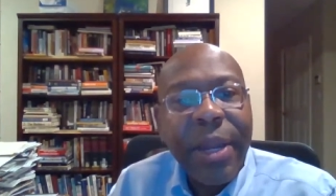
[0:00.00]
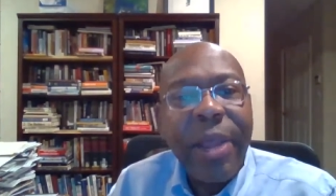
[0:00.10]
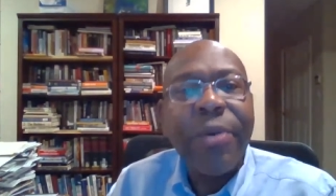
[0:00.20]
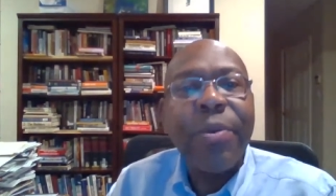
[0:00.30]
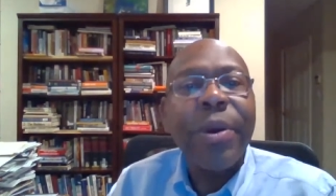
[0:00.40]
In
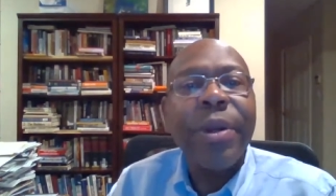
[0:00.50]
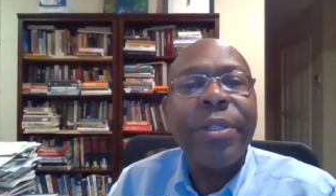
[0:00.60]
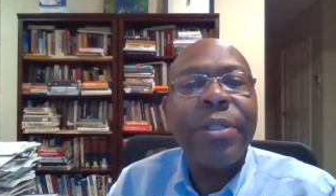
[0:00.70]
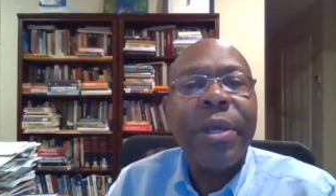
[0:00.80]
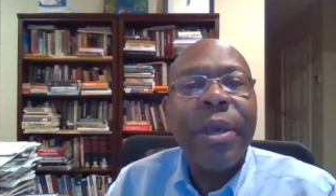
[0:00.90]
other
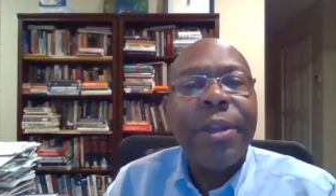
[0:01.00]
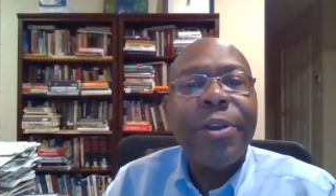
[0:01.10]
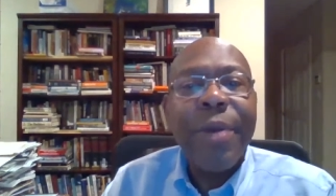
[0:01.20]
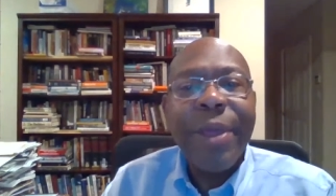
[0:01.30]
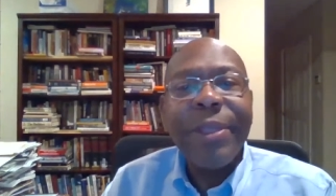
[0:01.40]
words,
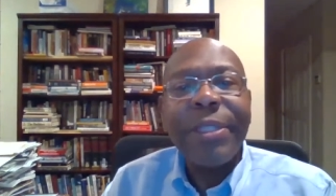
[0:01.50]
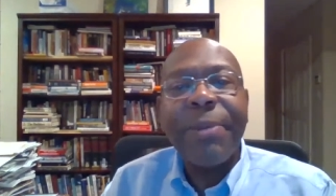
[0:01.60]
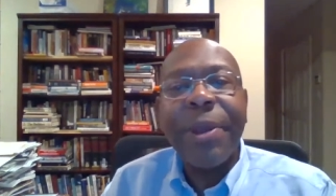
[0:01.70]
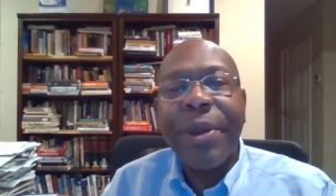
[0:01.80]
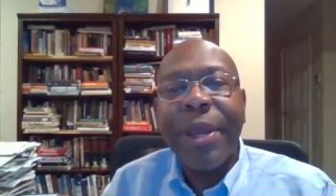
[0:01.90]
during this
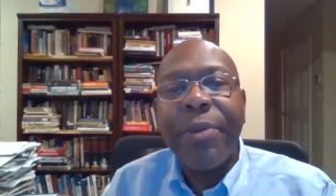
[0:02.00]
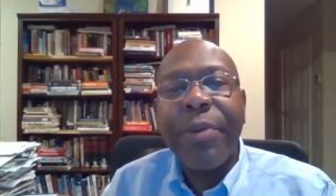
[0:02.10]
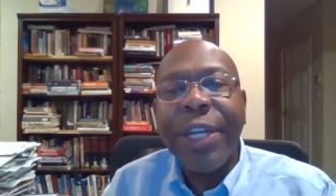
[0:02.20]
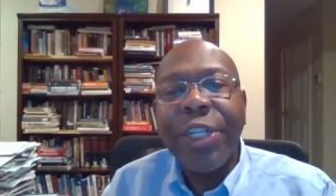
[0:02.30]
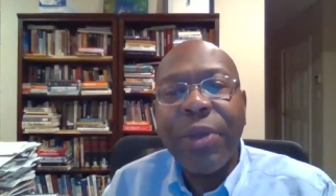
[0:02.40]
period,
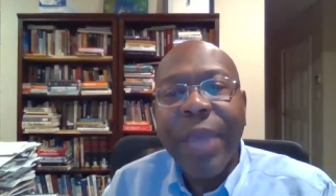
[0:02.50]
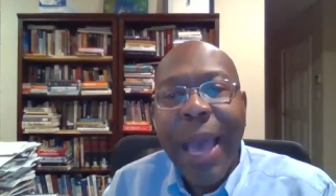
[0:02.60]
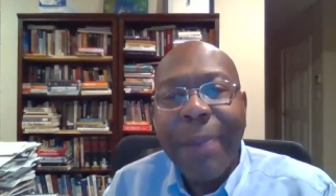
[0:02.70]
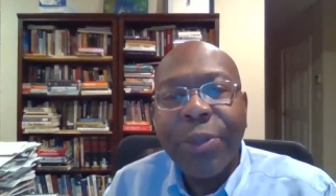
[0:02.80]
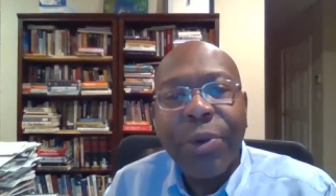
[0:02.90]
racial
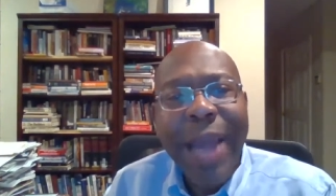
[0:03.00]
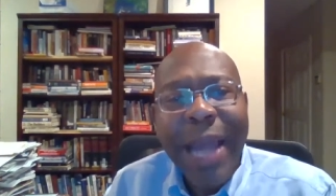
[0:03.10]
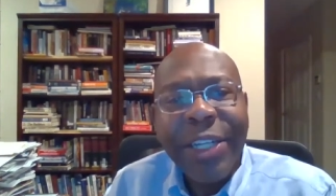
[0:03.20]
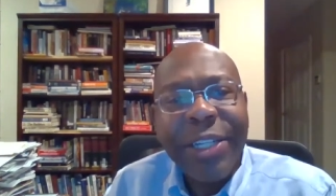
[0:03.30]
gaps were not